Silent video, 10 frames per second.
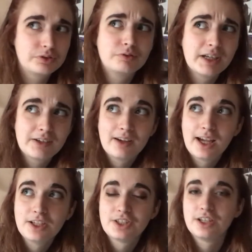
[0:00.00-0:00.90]

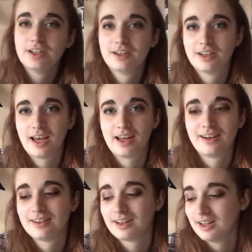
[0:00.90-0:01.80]
recreation
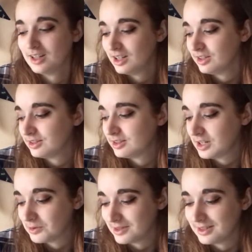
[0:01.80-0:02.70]
and
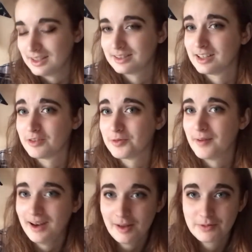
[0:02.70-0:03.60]
sequencing stuff on my
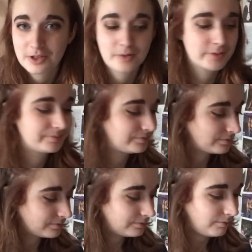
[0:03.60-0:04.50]
laptop.
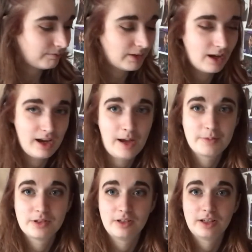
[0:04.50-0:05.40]
I
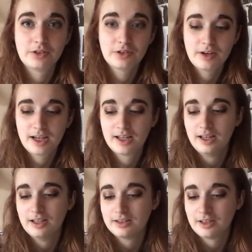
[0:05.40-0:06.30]
absolutely adore it.
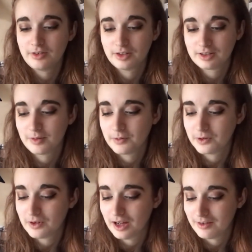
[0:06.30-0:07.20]
So for
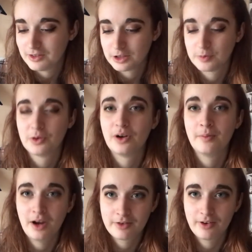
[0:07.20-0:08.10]
example, I've just bought a
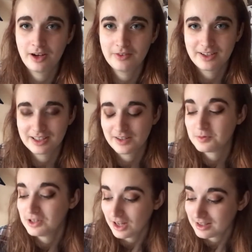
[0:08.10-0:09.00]
microphone which I'm
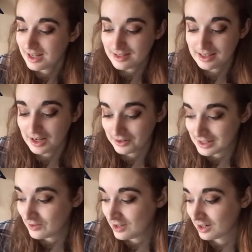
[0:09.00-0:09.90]
testing out this
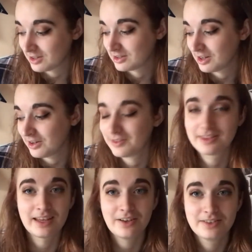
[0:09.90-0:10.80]
video, so if the
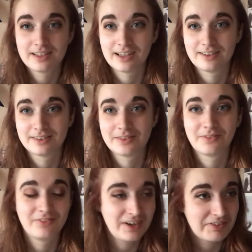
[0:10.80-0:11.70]
sound sounds
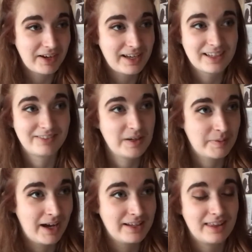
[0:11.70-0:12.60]
really weird and really
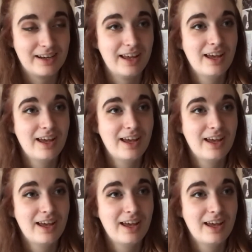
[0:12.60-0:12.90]
bad then